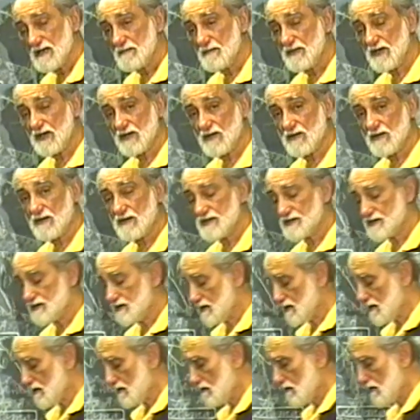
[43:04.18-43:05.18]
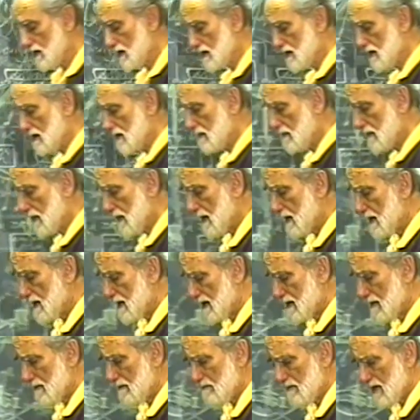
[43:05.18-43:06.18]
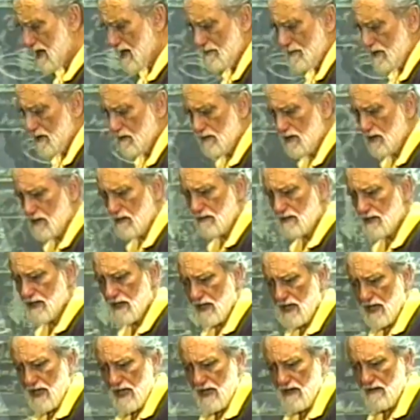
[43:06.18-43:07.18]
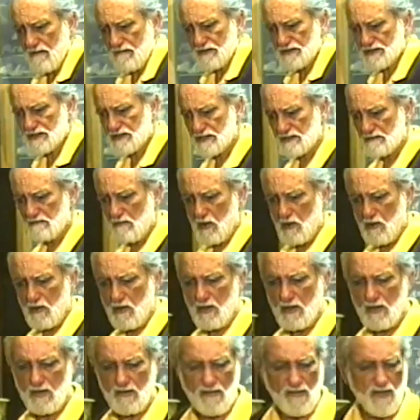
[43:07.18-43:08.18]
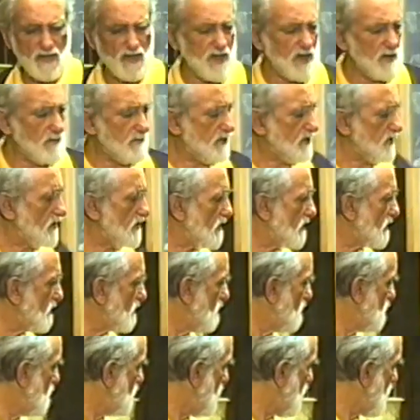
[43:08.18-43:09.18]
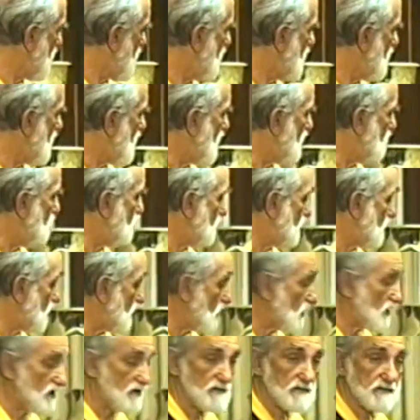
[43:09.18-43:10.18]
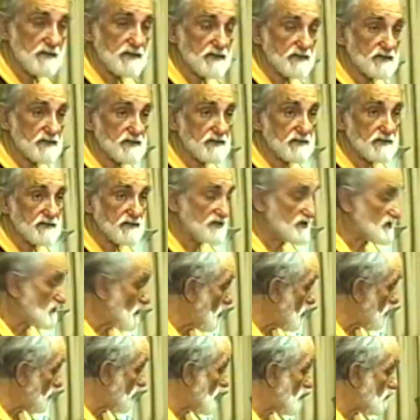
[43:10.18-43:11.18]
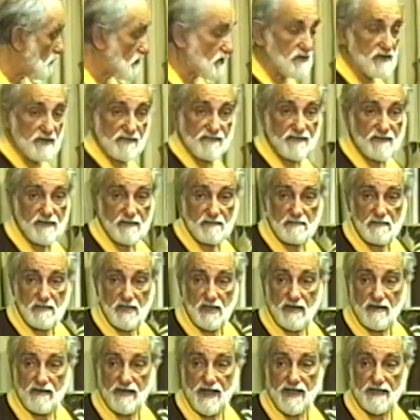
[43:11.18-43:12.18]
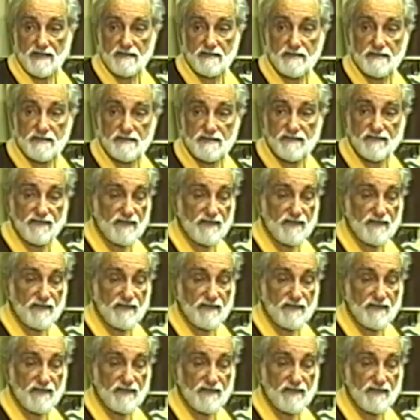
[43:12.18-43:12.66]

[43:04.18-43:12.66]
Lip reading: Because you know what? Maybe we only have a small number of themes, small number of our actors'